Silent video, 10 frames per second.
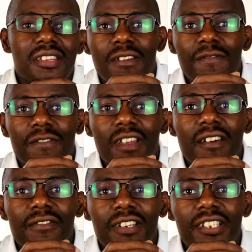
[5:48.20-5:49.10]
if
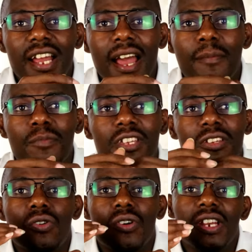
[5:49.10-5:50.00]
every time
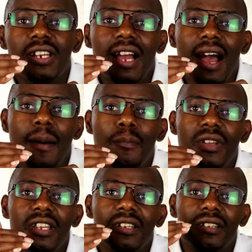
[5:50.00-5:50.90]
your income
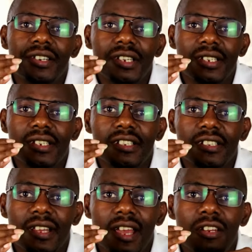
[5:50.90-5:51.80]

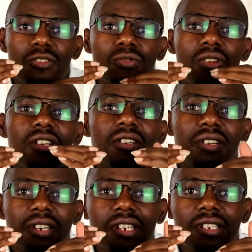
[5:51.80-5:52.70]
increases and you
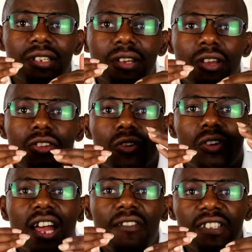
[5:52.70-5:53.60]
increase
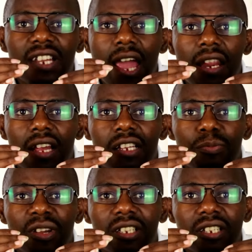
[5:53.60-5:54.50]
your lifestyle
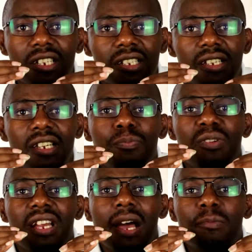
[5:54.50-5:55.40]
expenses, it
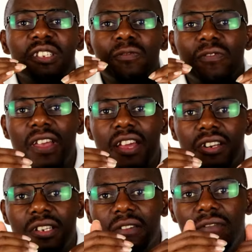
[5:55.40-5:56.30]
becomes
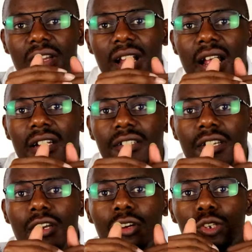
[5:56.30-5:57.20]
very difficult
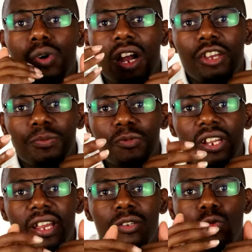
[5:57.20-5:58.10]
to
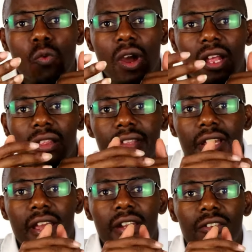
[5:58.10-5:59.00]
accumulate wealth
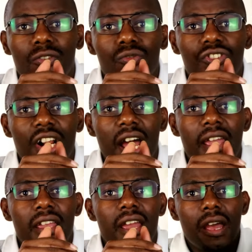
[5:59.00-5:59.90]
and to
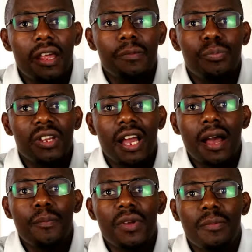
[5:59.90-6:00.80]
try and
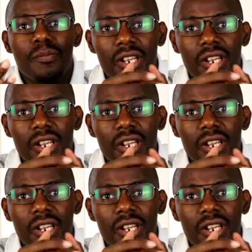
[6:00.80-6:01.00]
become a